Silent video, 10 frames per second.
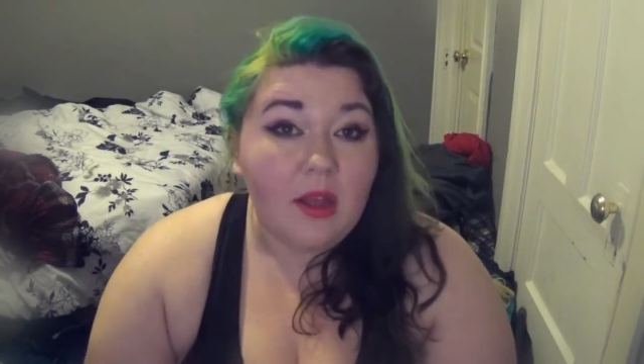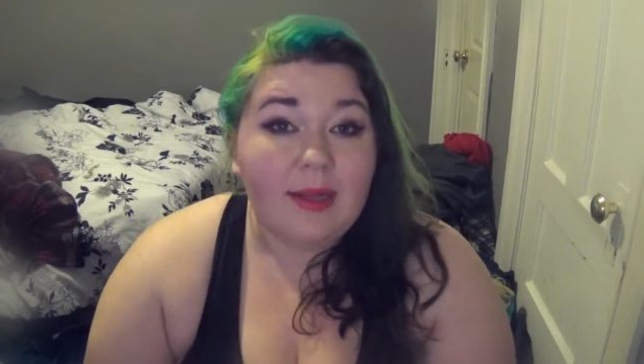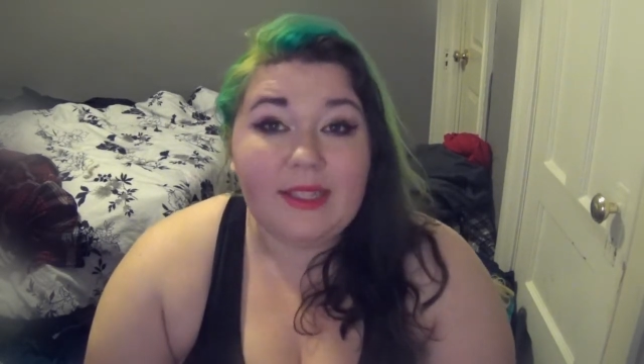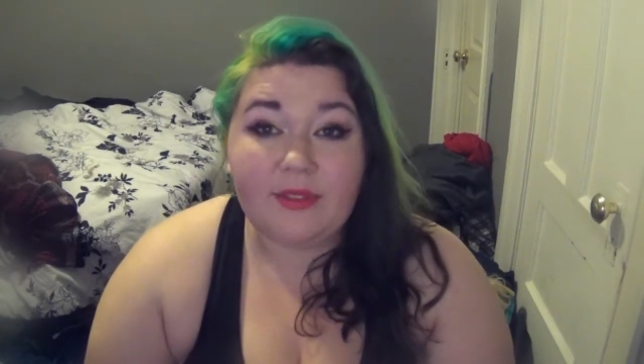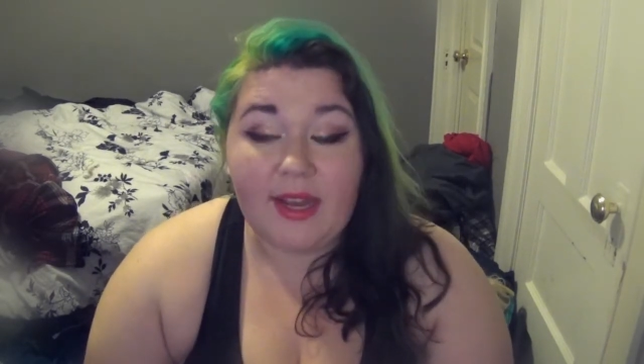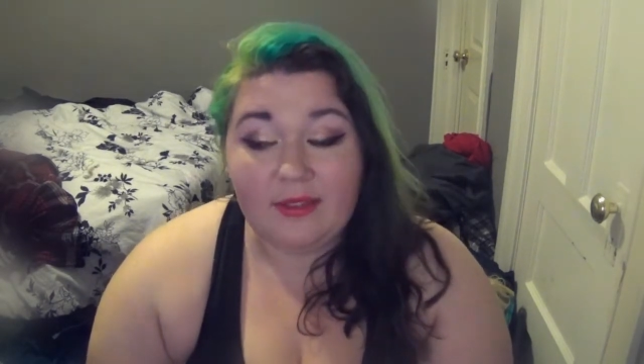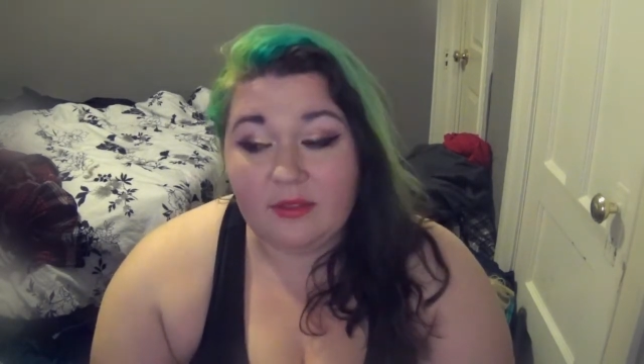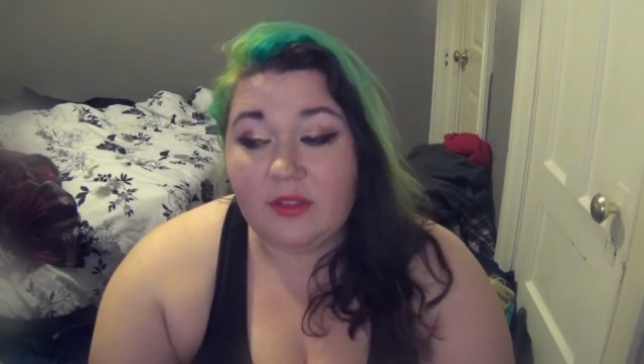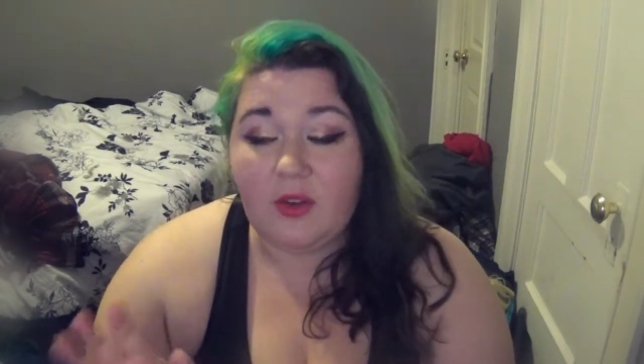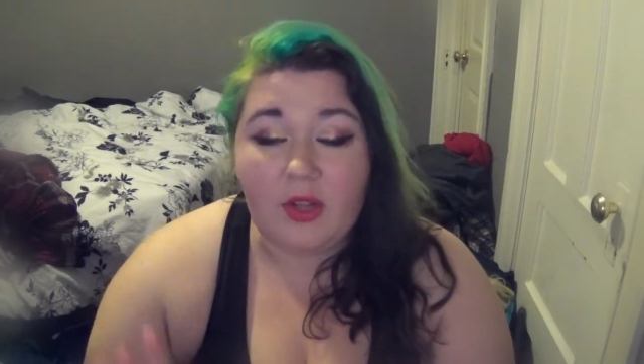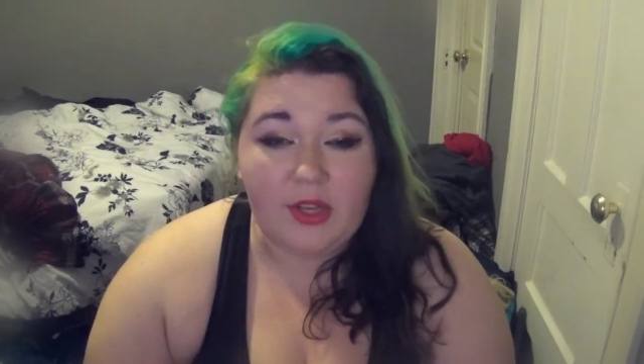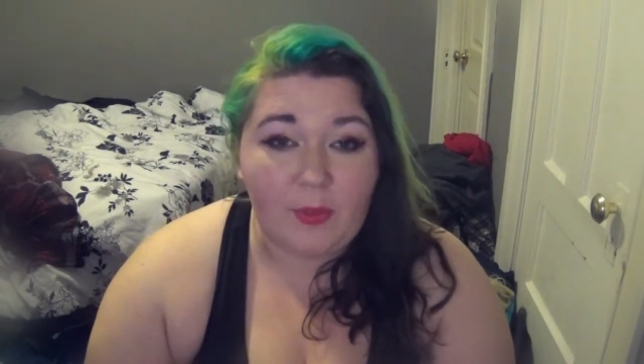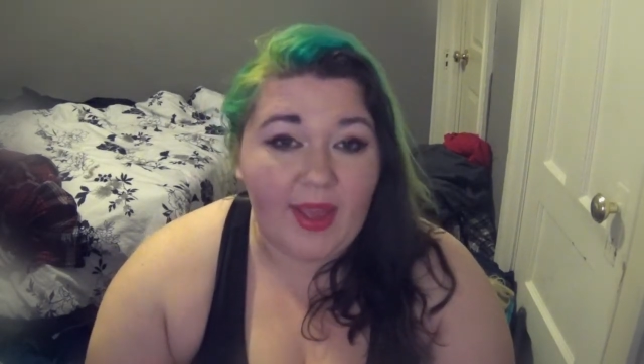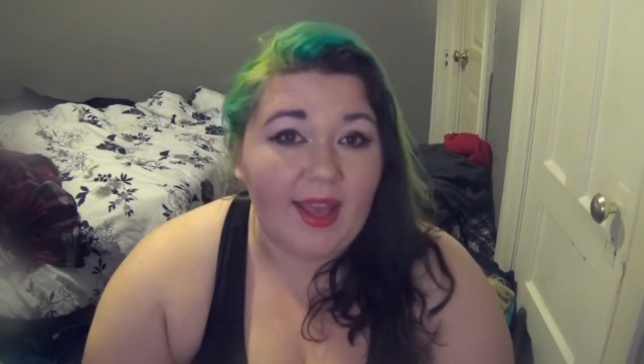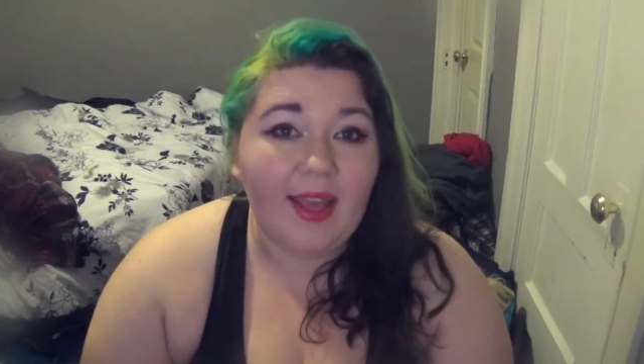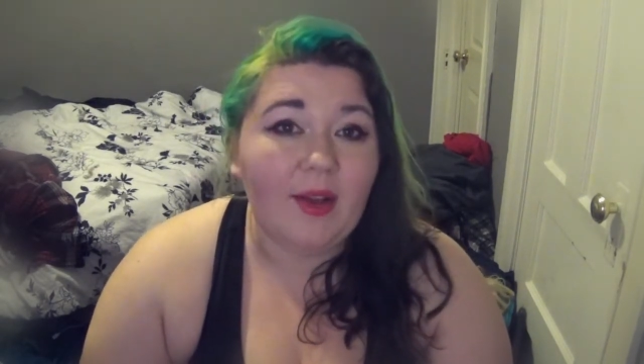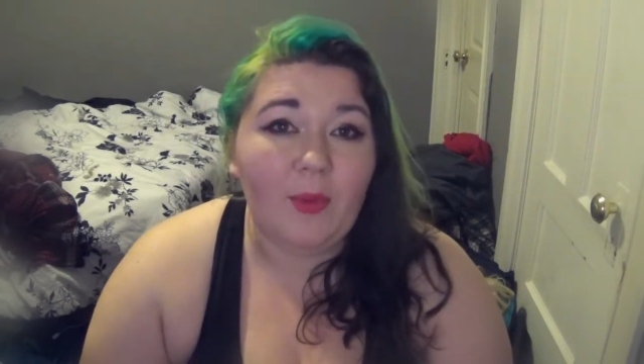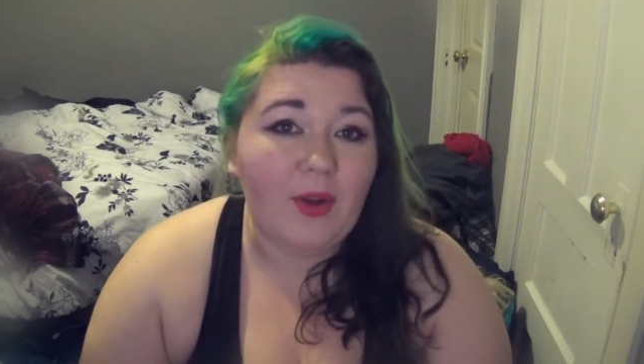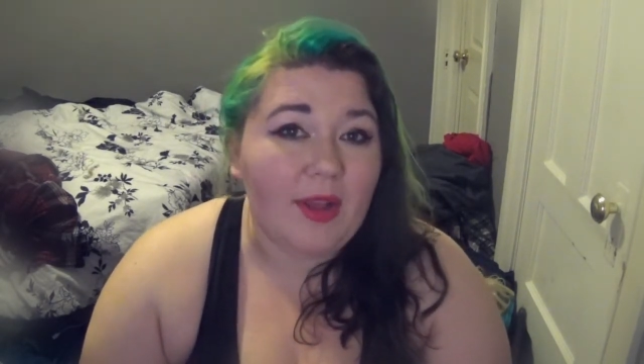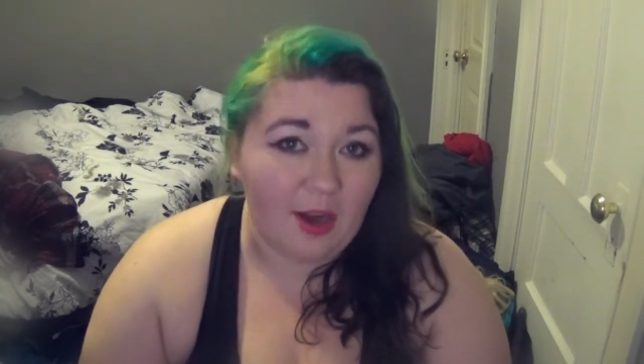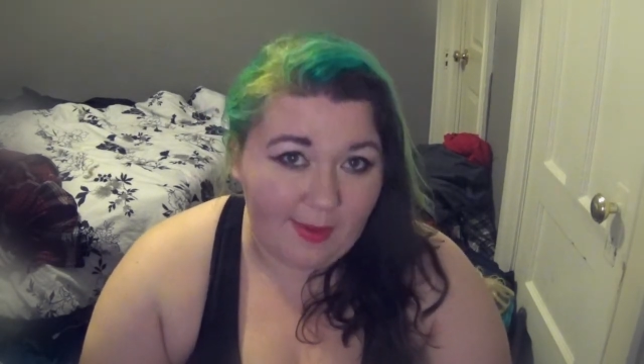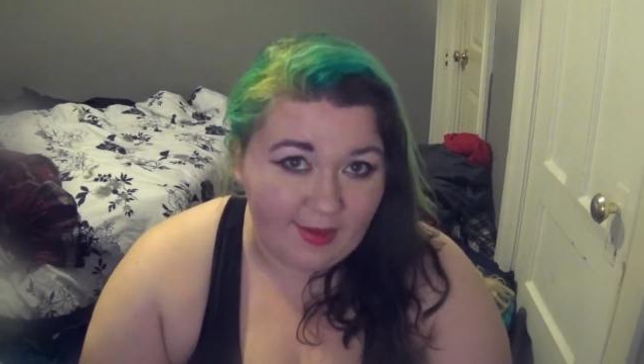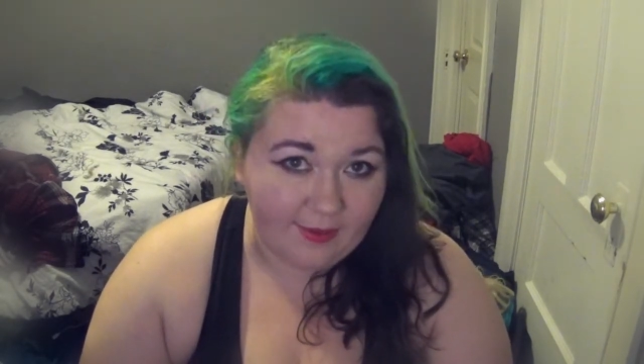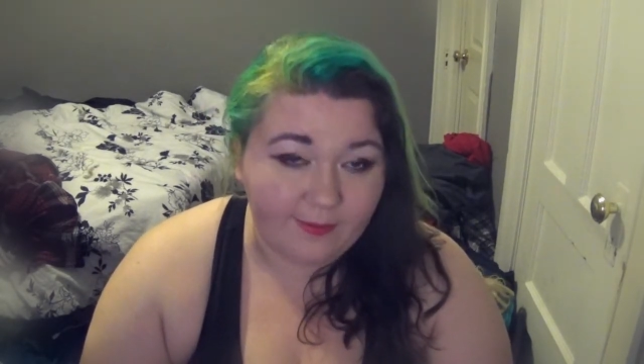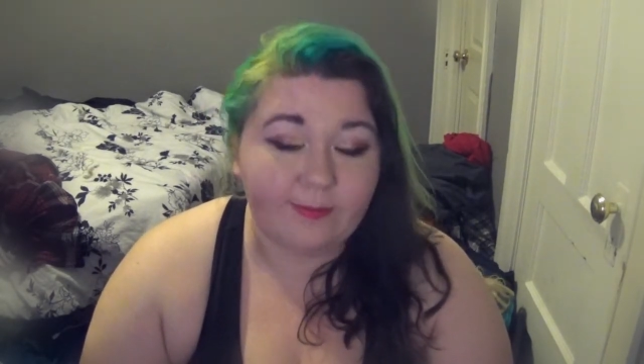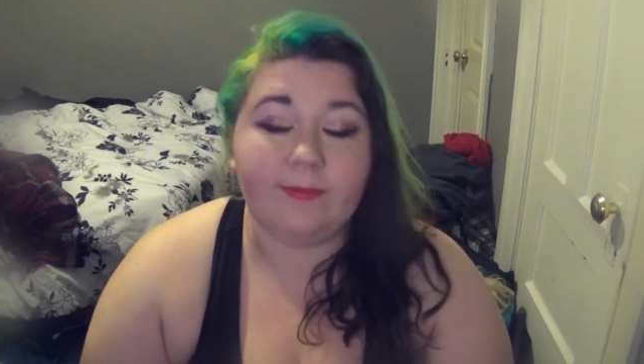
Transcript: That's fine. Go along your way. We don't care about you.